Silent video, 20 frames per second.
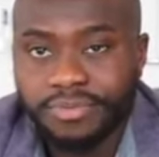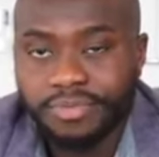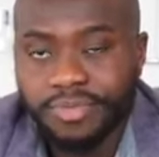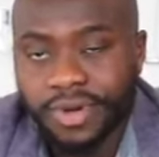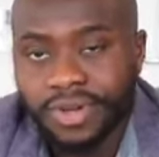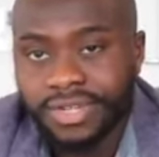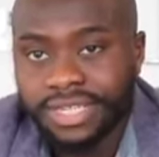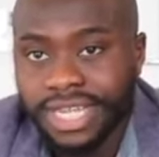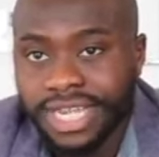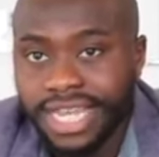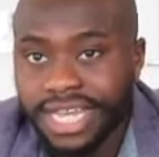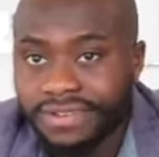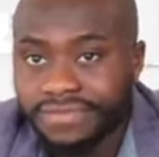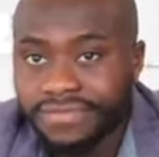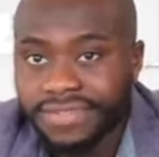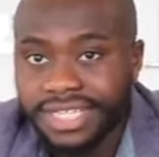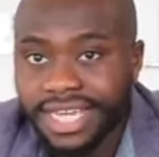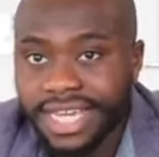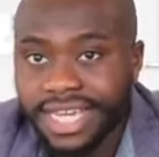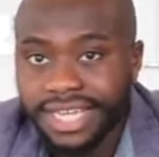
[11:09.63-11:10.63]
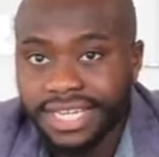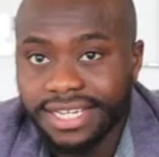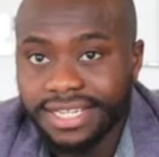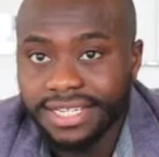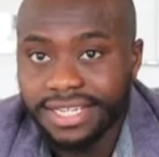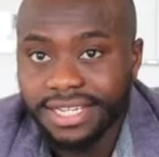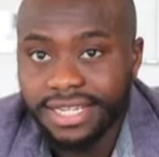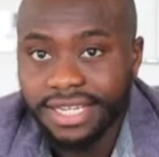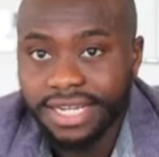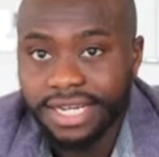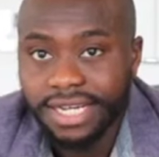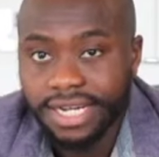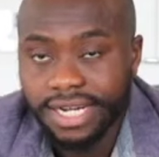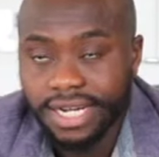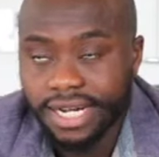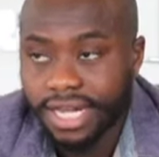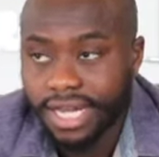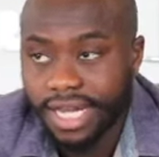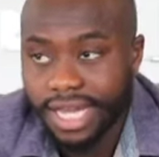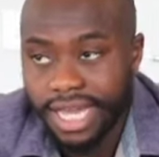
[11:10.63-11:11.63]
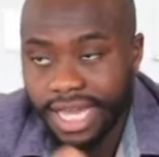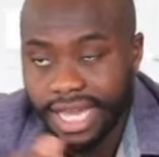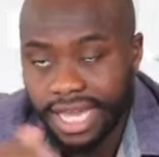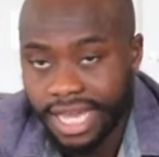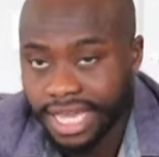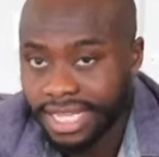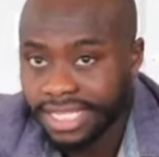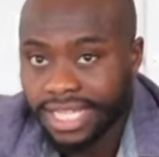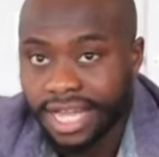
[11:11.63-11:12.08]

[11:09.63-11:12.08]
Because at the end of the day, it's